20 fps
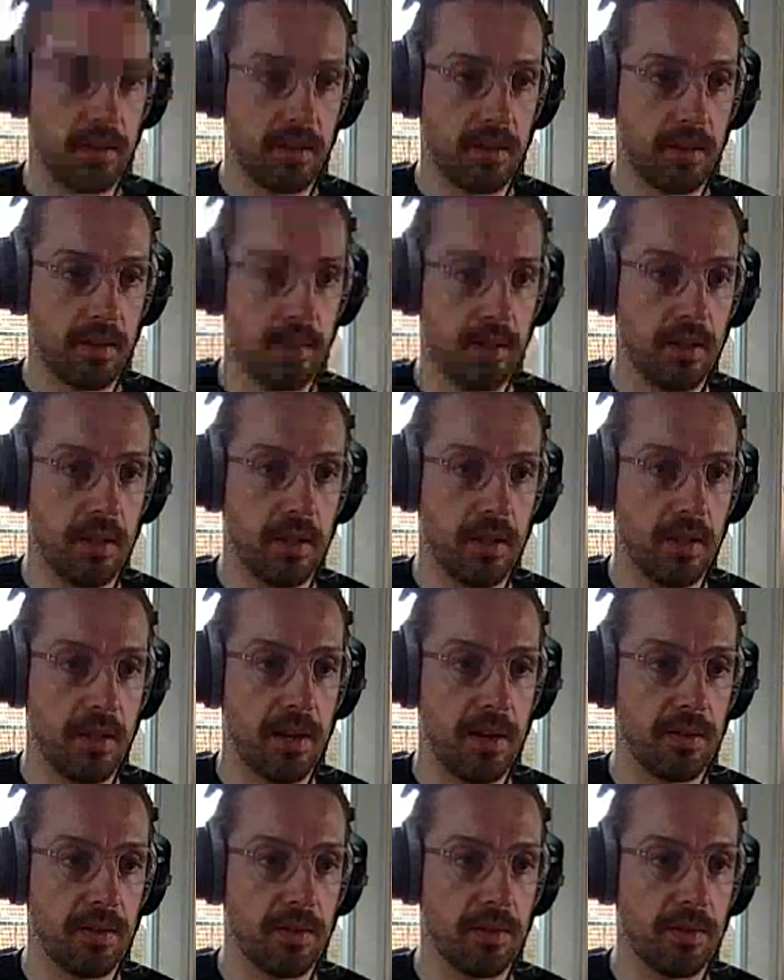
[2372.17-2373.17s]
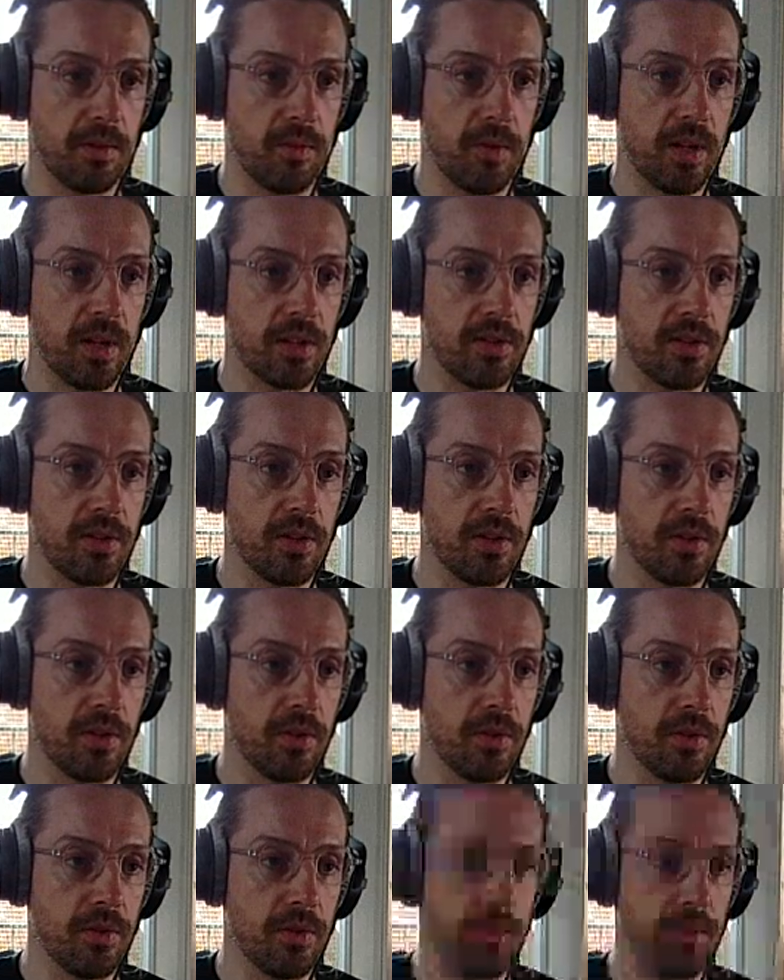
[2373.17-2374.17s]
and then we could
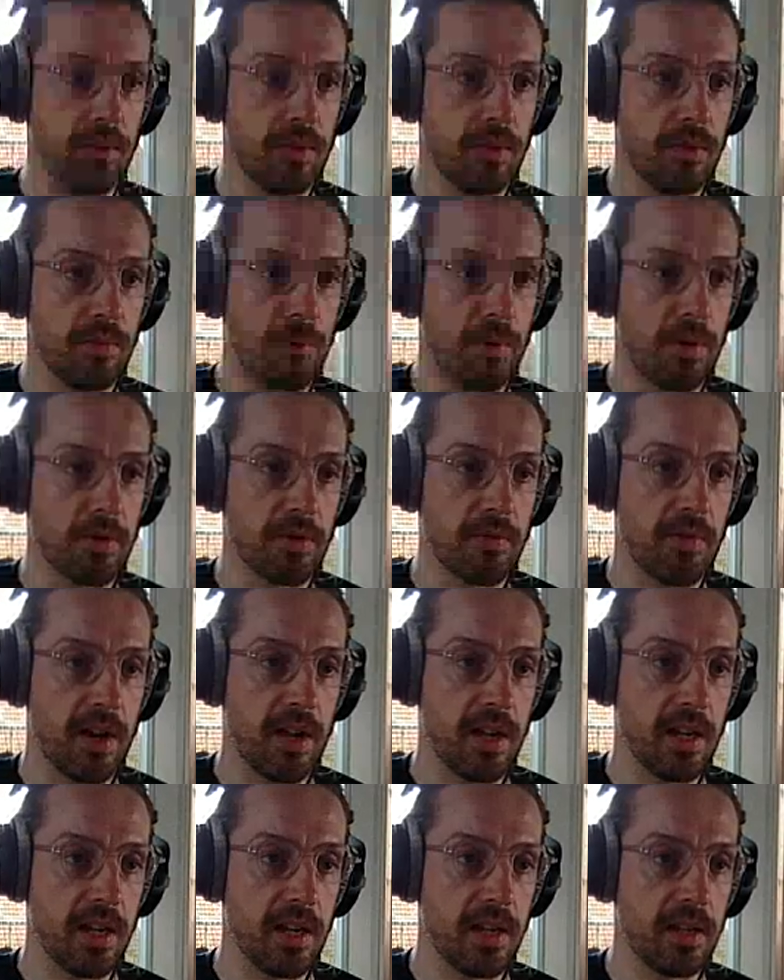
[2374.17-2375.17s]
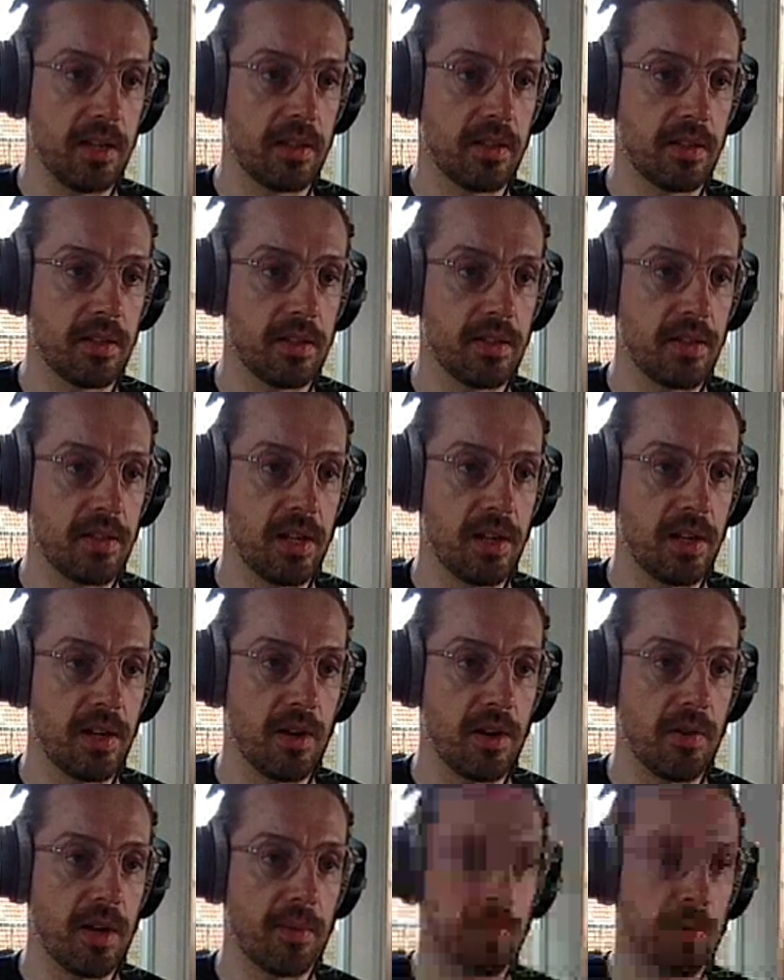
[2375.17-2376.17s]
do pos array
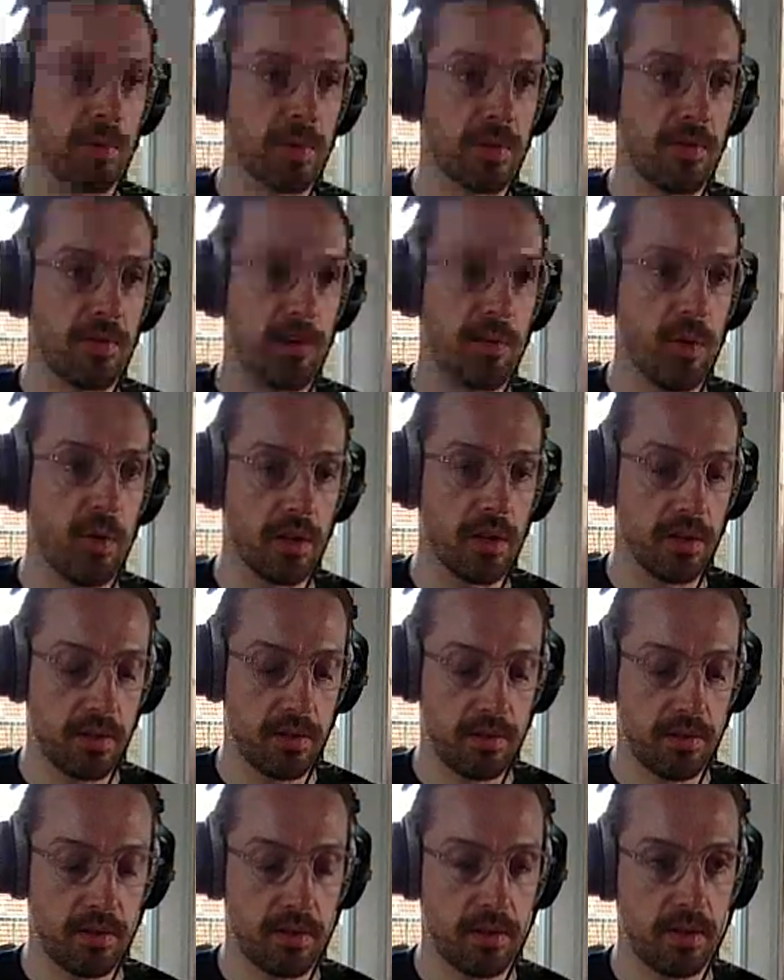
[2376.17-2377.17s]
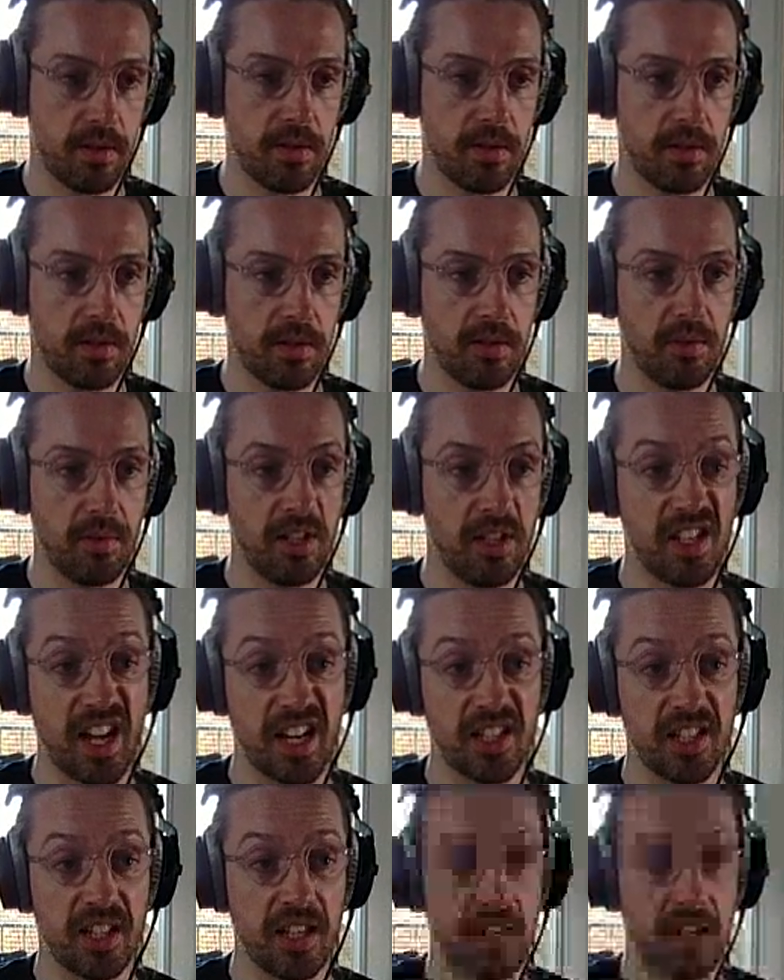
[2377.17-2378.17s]
0 and pos array 1, which is
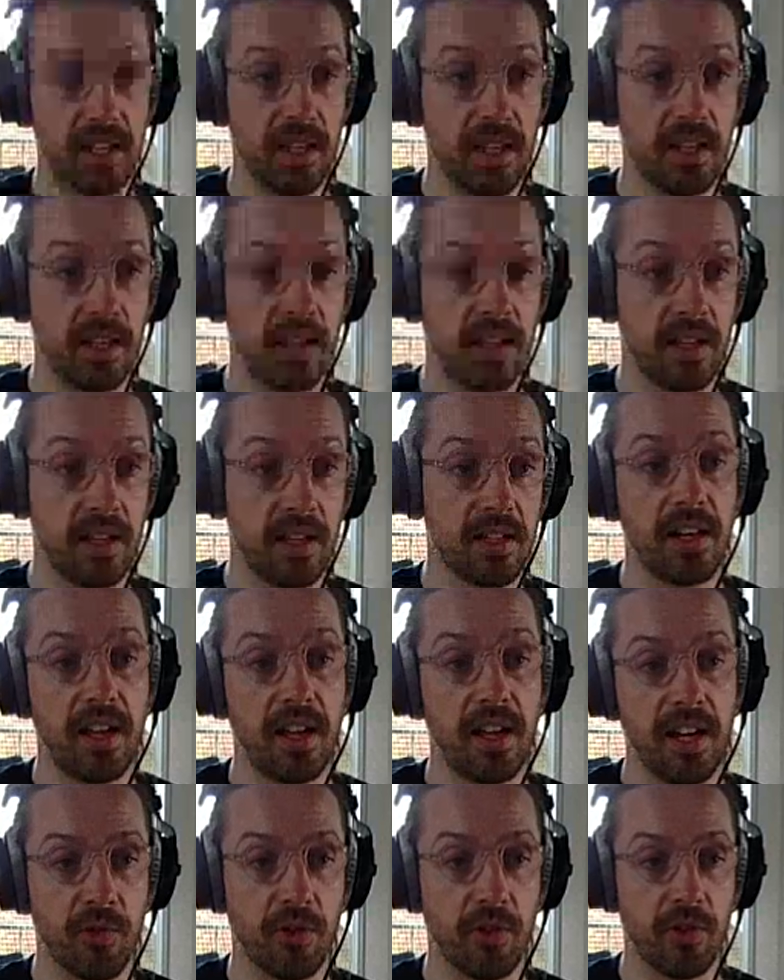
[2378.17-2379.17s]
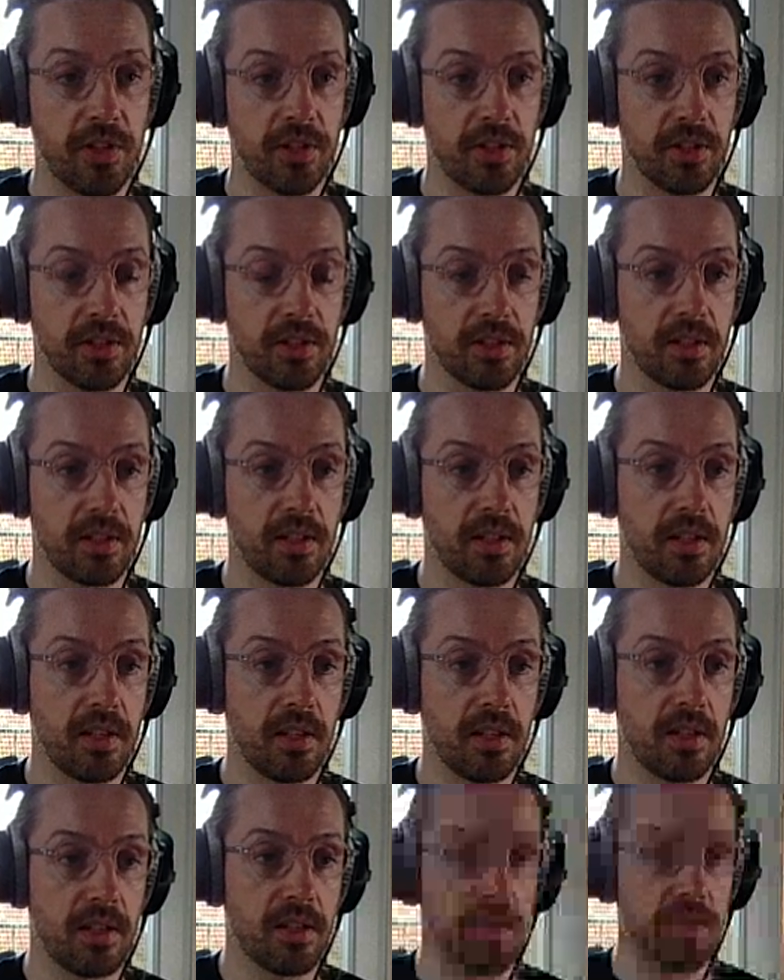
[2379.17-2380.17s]
actually slightly more efficient.
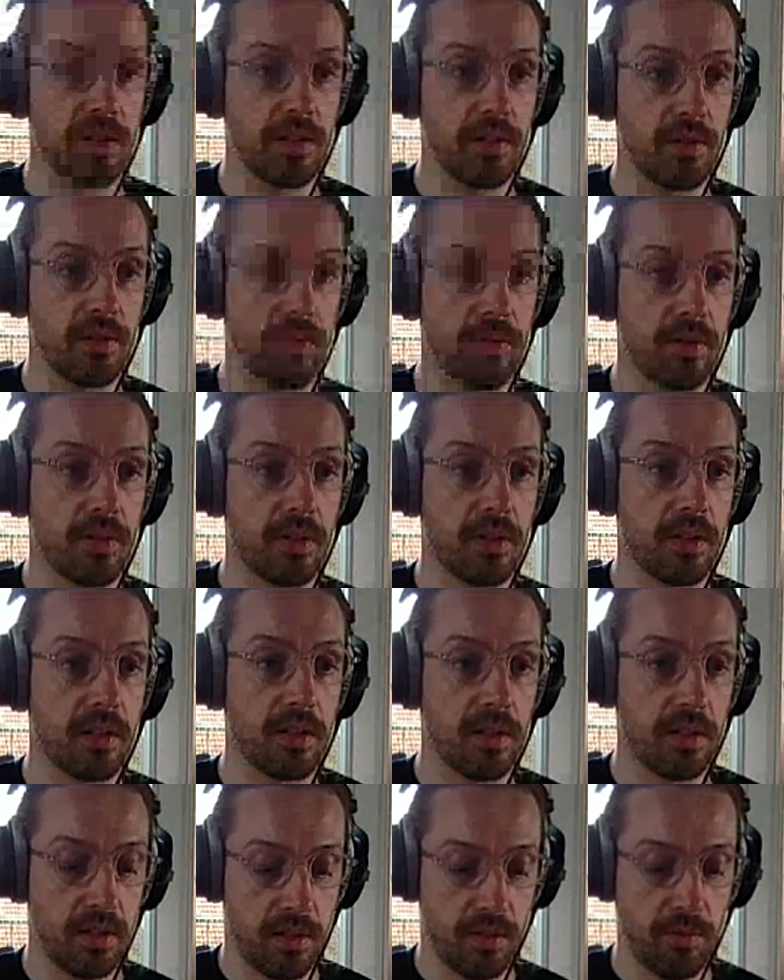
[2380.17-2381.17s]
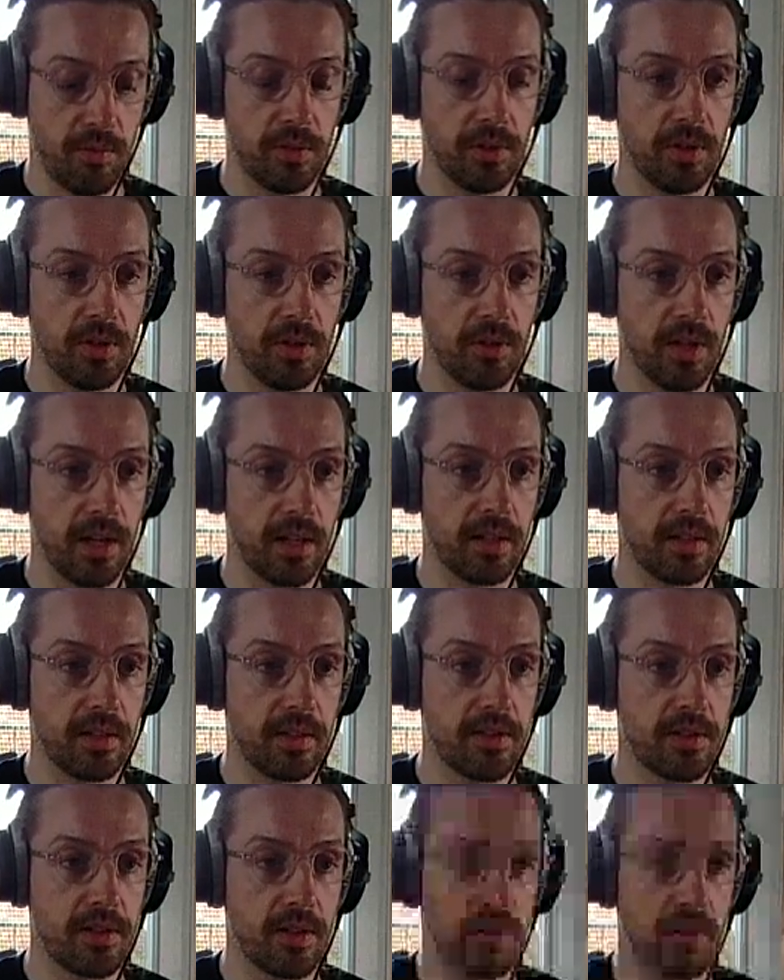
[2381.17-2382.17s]
So we'll do that.
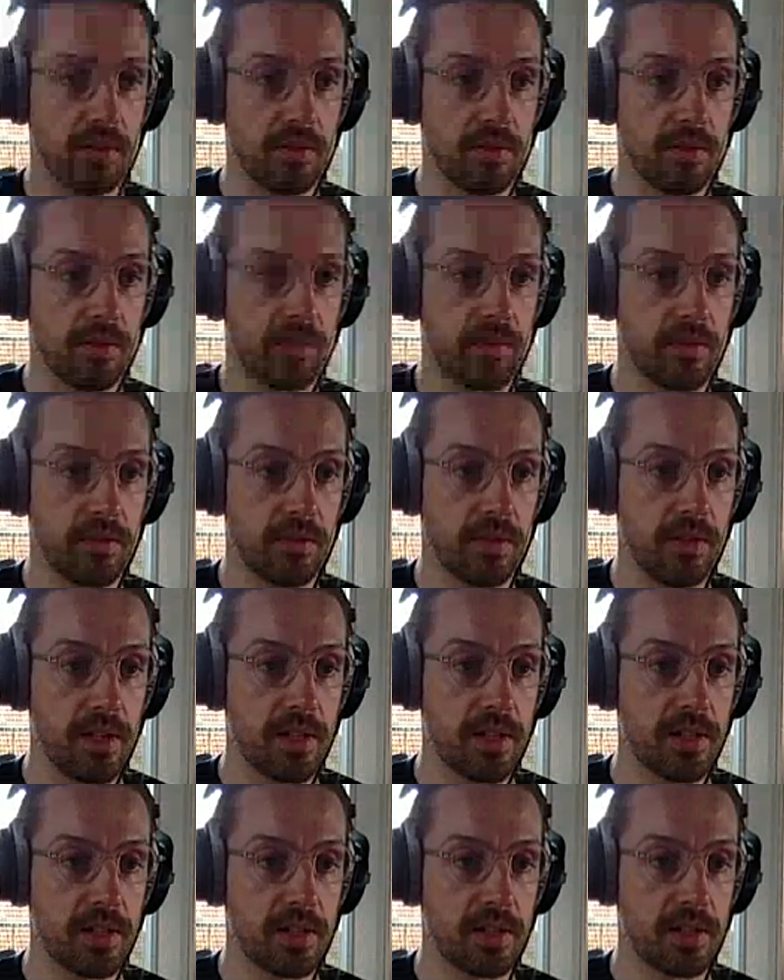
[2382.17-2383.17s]
So this,